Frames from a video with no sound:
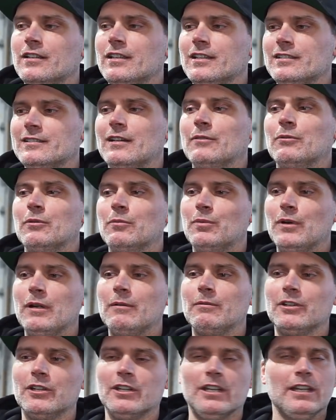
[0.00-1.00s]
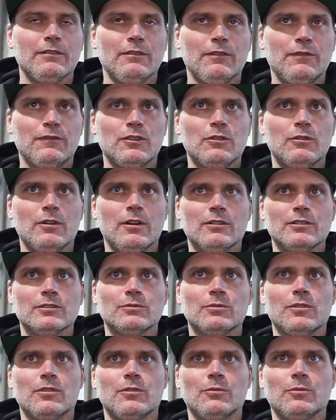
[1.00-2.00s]
is that we're probably going to have a few
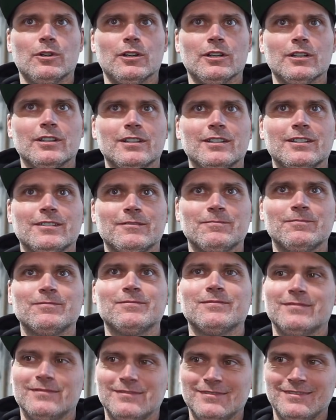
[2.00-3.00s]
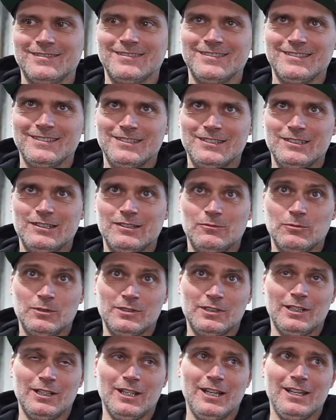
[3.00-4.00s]
hours worth of work.
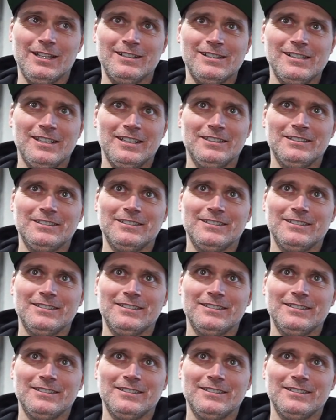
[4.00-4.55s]
Was I lying, Clayton?